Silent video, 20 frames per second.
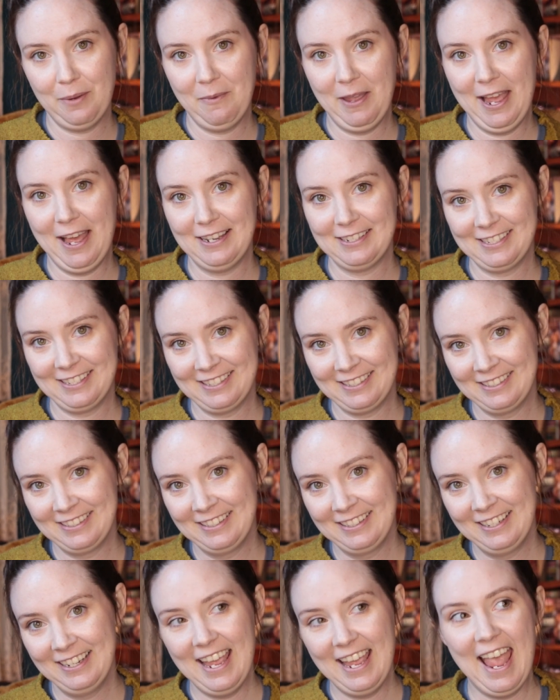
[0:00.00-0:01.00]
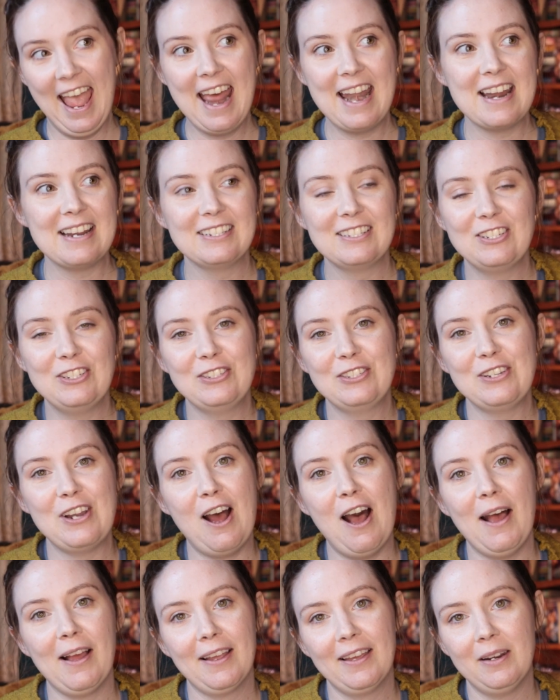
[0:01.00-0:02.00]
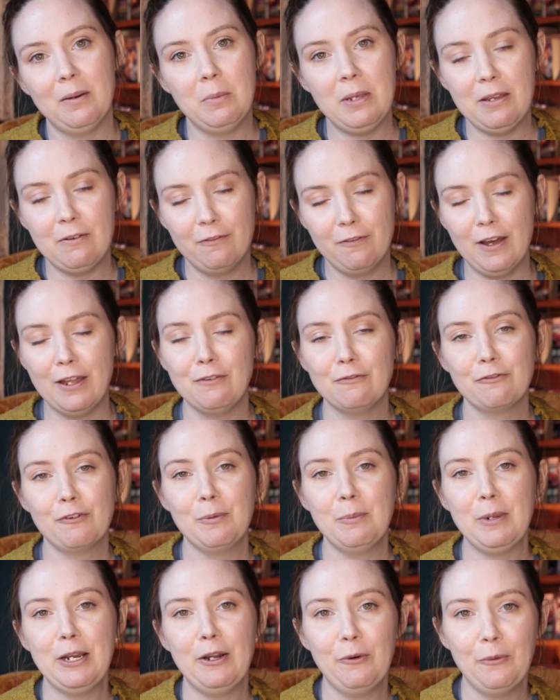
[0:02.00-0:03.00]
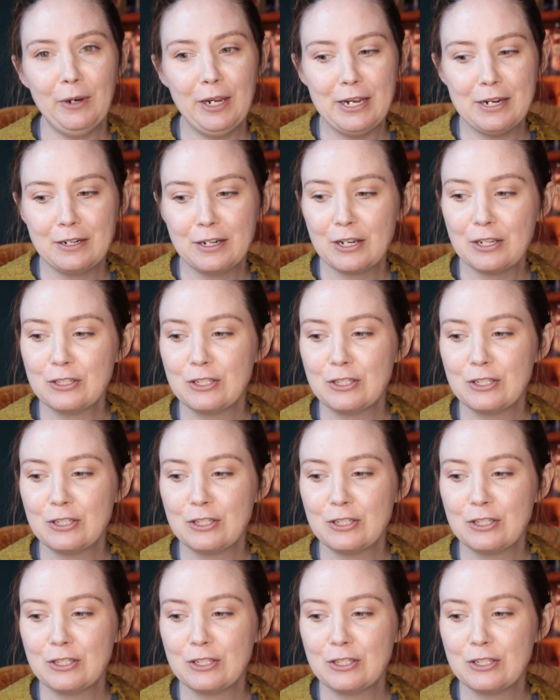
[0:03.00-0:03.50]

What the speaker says: Maas, and it's just not going to be fun for me to read.